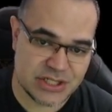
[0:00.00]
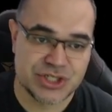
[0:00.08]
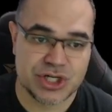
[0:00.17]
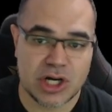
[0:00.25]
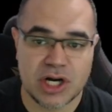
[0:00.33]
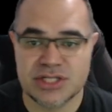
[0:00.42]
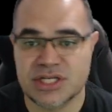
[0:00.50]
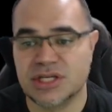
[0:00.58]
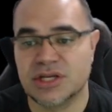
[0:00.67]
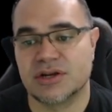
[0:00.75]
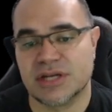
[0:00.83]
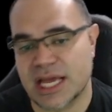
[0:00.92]
charging
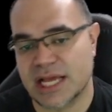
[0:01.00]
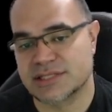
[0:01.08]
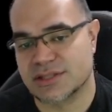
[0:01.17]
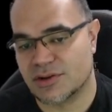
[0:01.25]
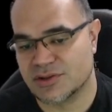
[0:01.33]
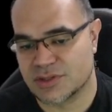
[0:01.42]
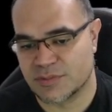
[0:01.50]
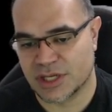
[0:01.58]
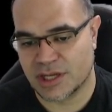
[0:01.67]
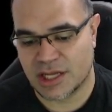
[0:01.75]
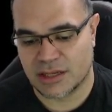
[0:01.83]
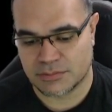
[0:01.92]
your next ultimate
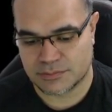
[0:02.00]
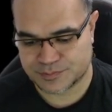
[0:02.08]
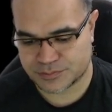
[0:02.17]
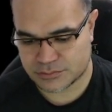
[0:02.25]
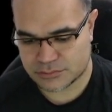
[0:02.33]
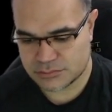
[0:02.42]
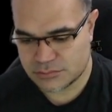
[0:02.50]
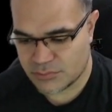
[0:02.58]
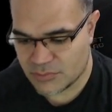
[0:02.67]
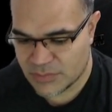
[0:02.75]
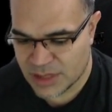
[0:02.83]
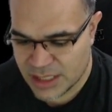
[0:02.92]
up.
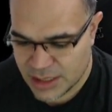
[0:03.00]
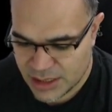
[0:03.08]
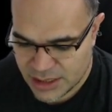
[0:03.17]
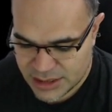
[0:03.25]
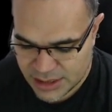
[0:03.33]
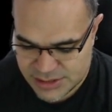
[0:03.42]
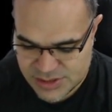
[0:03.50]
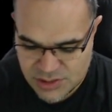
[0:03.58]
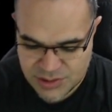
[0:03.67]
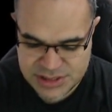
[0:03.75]
And so